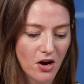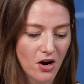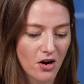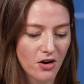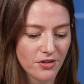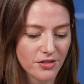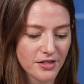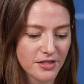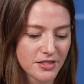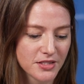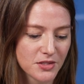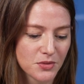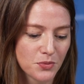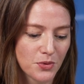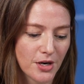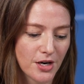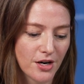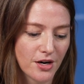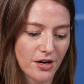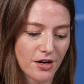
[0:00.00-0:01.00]
on this
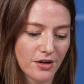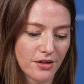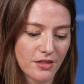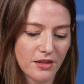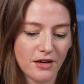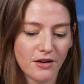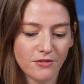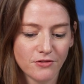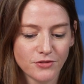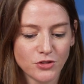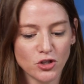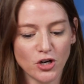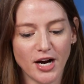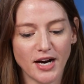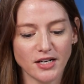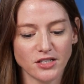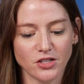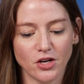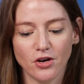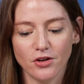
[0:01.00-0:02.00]
where they've
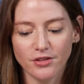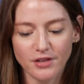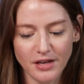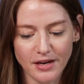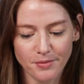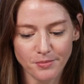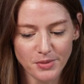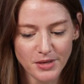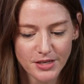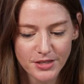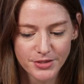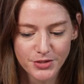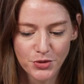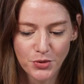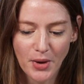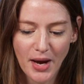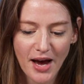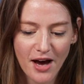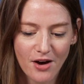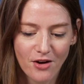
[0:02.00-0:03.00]
tracked all the MPs
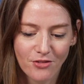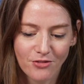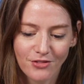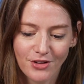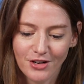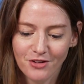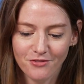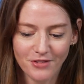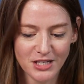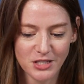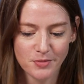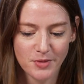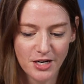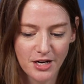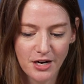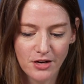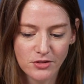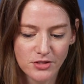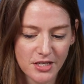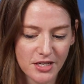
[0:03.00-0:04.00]
who have an investment
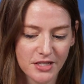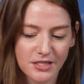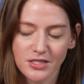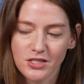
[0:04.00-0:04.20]
in housing.